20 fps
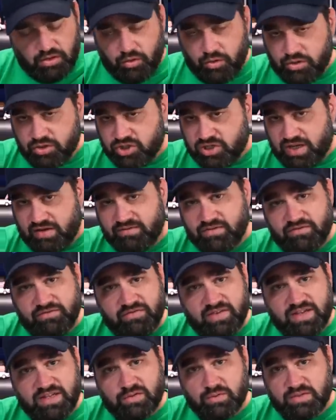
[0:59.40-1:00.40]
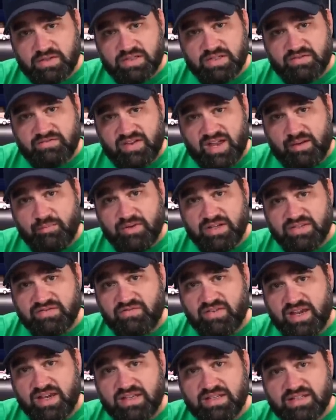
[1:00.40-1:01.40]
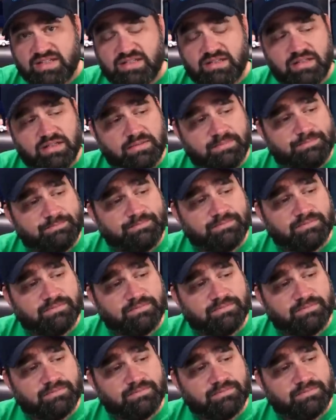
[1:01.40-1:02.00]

no one should have to face what this family's faced.